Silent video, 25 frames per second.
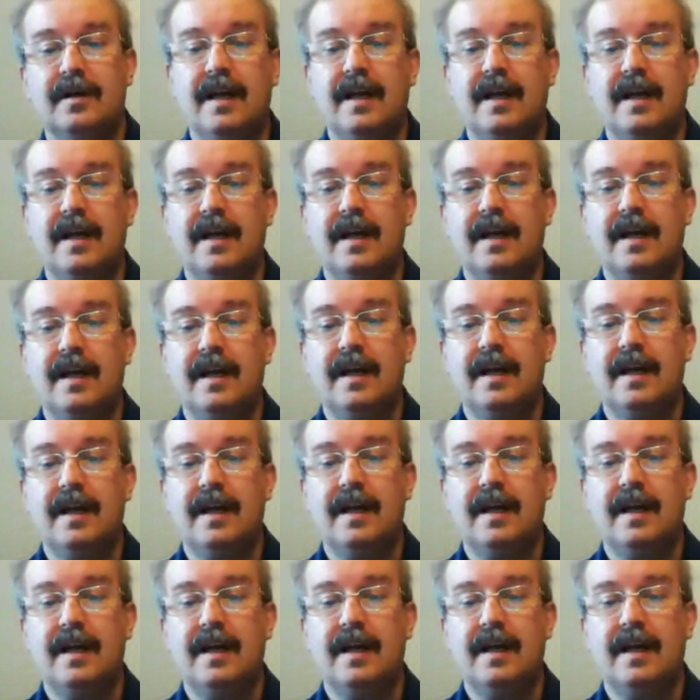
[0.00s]
and how
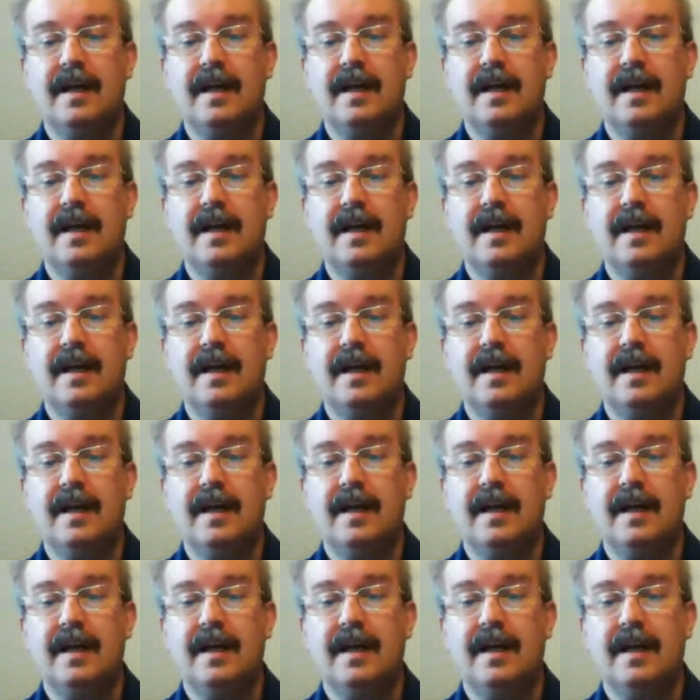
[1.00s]
these intermingle
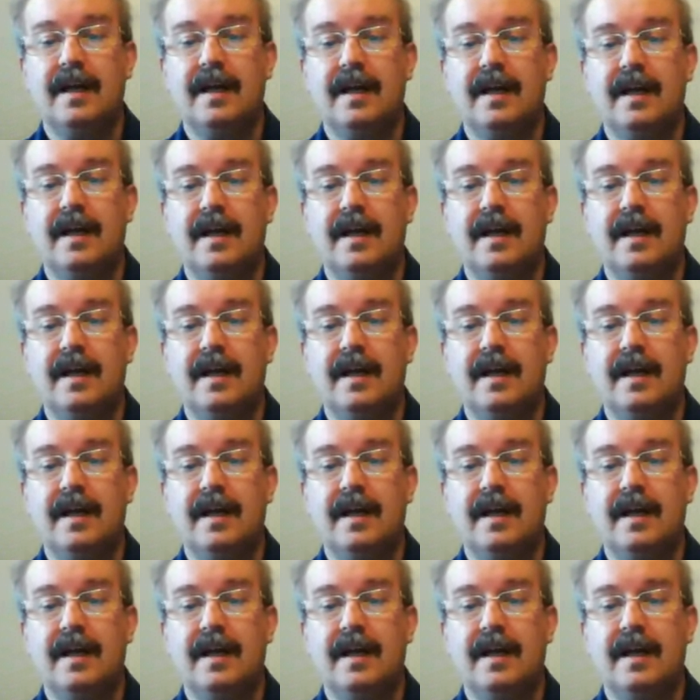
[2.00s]
together,